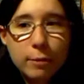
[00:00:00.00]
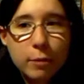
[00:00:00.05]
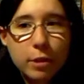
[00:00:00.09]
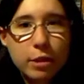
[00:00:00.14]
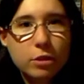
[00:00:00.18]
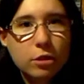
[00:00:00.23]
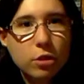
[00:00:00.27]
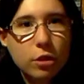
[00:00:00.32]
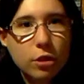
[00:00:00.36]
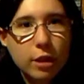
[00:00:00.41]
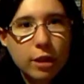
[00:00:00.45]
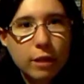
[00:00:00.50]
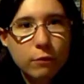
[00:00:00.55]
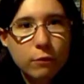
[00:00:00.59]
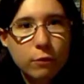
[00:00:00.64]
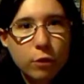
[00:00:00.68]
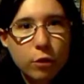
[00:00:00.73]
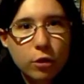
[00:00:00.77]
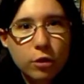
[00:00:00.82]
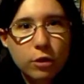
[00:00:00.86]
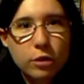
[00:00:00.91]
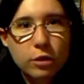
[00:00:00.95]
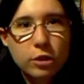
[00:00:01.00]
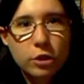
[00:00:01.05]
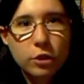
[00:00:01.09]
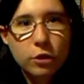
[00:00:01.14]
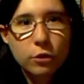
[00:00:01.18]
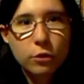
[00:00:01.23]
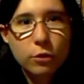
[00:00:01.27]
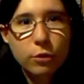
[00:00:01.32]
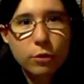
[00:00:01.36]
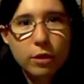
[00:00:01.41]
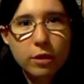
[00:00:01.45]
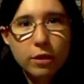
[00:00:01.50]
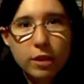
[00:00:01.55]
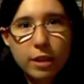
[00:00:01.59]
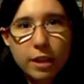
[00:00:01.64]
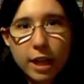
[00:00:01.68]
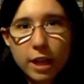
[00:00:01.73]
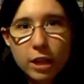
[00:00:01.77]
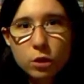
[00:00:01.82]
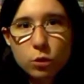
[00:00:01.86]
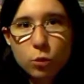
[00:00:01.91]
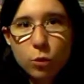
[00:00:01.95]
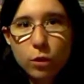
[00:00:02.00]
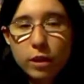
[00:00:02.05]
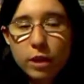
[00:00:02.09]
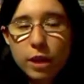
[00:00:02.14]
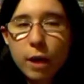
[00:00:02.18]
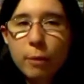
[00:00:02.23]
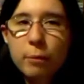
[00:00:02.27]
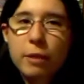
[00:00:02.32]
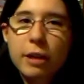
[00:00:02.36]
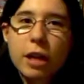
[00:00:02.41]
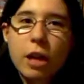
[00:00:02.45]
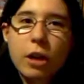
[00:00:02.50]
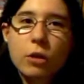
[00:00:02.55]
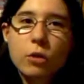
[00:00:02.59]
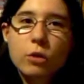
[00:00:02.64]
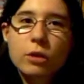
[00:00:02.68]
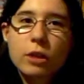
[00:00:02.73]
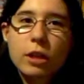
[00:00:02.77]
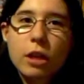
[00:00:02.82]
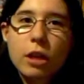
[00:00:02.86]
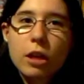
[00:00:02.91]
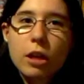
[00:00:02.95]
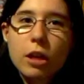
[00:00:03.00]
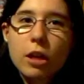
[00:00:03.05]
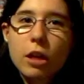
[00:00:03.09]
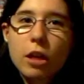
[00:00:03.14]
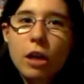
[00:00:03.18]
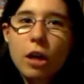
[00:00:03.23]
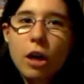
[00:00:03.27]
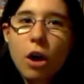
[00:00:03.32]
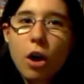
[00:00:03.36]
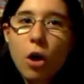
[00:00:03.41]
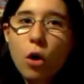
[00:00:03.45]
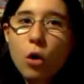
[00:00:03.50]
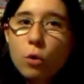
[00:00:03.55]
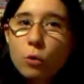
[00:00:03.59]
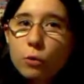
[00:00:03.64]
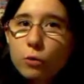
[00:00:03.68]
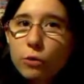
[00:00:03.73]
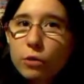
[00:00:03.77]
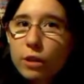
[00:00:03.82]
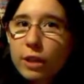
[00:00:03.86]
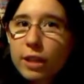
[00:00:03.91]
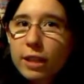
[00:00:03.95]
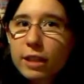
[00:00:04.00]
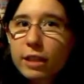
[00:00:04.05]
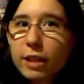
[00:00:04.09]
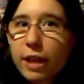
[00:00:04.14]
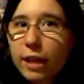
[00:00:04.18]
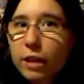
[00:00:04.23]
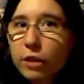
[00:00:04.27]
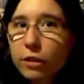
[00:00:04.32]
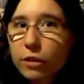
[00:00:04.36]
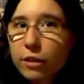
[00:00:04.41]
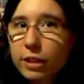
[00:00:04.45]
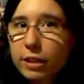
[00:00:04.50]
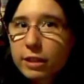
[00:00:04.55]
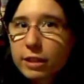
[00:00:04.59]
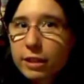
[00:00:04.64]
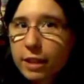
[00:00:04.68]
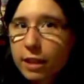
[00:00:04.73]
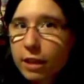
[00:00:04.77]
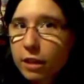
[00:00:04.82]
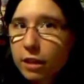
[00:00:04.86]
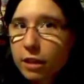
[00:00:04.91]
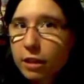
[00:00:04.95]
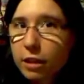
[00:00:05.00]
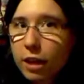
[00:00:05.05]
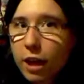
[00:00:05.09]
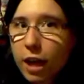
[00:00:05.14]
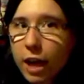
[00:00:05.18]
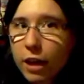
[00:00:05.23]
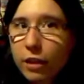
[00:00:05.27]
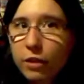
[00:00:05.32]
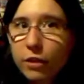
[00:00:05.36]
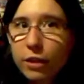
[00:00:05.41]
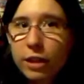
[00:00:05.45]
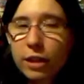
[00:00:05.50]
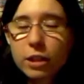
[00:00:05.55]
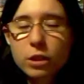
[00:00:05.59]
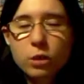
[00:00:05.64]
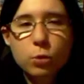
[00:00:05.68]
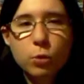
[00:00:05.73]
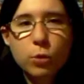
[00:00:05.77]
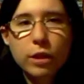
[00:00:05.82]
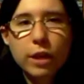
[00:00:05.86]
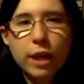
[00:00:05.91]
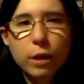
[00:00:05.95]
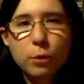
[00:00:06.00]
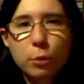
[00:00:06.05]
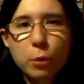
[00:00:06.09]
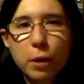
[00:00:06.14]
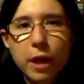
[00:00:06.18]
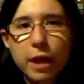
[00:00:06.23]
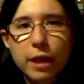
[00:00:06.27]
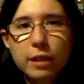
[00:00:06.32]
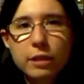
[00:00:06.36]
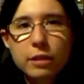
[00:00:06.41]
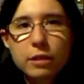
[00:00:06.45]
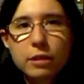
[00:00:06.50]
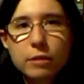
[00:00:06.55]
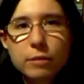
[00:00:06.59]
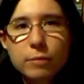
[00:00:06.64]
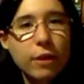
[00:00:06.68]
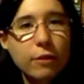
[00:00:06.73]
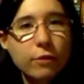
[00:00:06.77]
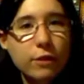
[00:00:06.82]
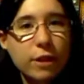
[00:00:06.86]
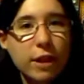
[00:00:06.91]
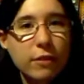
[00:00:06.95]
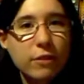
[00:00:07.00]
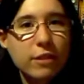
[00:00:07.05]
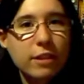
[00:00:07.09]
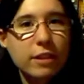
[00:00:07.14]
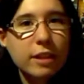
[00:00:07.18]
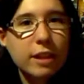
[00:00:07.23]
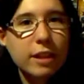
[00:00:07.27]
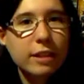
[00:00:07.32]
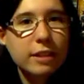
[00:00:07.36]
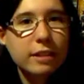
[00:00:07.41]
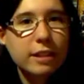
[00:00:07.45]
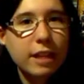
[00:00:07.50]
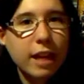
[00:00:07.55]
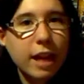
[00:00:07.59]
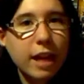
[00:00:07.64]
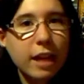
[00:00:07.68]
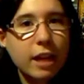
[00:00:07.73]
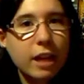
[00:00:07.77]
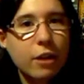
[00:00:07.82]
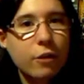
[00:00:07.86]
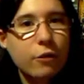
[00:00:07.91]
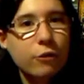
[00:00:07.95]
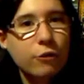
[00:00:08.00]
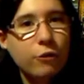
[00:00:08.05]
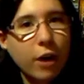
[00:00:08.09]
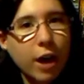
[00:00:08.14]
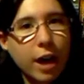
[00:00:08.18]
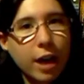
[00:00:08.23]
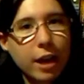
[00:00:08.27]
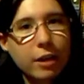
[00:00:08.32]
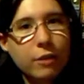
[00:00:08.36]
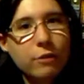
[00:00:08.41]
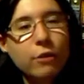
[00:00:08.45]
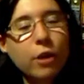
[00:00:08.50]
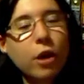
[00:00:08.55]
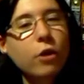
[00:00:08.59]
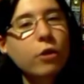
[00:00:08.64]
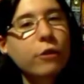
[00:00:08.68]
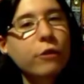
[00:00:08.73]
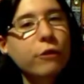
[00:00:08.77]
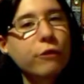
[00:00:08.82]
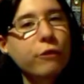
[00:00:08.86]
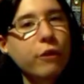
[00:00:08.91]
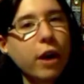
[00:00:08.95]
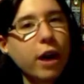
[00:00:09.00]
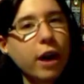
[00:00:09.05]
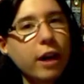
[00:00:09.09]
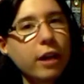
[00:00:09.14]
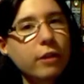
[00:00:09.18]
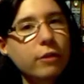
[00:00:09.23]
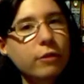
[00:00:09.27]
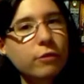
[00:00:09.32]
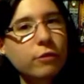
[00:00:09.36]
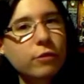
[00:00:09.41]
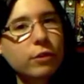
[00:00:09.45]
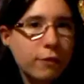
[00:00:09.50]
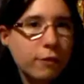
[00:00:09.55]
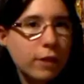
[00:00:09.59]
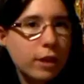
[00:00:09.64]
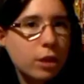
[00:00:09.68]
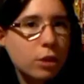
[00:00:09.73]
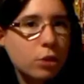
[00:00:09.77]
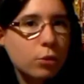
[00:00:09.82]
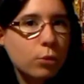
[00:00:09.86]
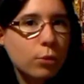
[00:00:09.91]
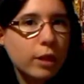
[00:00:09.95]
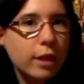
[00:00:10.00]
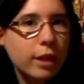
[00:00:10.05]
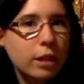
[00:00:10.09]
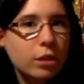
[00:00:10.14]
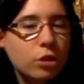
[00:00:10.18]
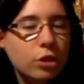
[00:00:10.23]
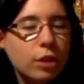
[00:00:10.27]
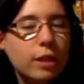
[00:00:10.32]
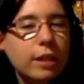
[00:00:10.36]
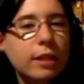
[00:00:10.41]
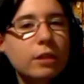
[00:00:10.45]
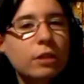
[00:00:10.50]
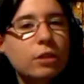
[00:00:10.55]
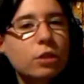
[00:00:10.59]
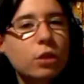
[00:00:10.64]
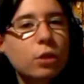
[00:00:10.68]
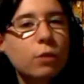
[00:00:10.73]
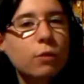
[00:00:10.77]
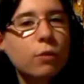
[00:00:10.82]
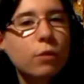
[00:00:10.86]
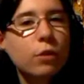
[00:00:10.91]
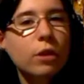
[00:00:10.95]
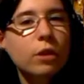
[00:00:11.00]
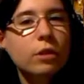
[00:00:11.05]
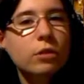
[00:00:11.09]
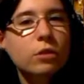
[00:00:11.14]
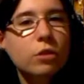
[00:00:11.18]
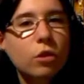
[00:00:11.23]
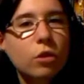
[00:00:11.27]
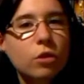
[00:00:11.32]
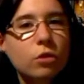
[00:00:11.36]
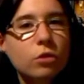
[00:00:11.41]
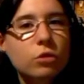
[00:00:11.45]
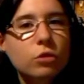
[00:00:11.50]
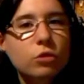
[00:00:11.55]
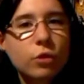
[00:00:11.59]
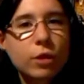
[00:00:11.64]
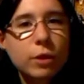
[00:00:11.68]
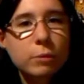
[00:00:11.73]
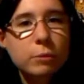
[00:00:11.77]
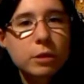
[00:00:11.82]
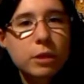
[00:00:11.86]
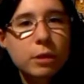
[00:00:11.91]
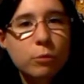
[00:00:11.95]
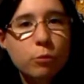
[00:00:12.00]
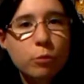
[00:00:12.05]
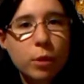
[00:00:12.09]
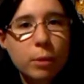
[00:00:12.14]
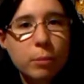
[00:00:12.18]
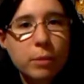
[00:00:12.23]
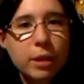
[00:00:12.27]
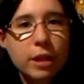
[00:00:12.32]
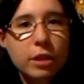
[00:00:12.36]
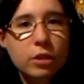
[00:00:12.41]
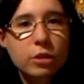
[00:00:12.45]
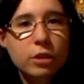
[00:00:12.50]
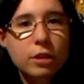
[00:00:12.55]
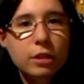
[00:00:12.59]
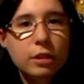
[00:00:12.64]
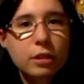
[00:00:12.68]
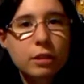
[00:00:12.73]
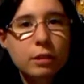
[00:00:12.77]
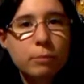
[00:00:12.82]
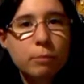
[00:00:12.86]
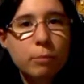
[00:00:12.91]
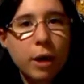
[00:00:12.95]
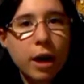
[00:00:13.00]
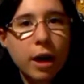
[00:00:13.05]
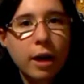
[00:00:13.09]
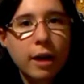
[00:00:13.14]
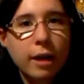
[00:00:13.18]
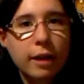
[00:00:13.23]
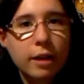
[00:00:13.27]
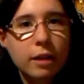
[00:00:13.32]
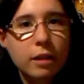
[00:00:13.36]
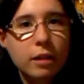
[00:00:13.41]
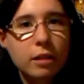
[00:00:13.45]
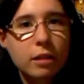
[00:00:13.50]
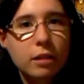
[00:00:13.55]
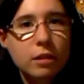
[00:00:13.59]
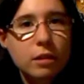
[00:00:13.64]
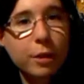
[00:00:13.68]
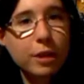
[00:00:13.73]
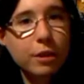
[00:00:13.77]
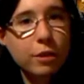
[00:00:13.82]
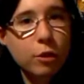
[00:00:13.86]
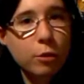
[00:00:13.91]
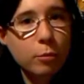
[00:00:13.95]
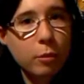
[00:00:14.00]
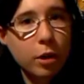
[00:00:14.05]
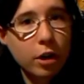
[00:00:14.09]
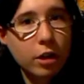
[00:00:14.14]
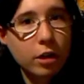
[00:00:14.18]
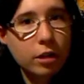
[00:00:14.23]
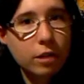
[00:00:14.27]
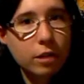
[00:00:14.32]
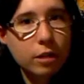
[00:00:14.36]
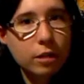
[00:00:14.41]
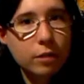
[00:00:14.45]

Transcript: much looking forward to the next one coming out. Hopefully later this year, I think is what I read. I've given this a 5 out of 5. I finished reading Chicken Soup for the Soul, Dreams and Premonitions by Newmark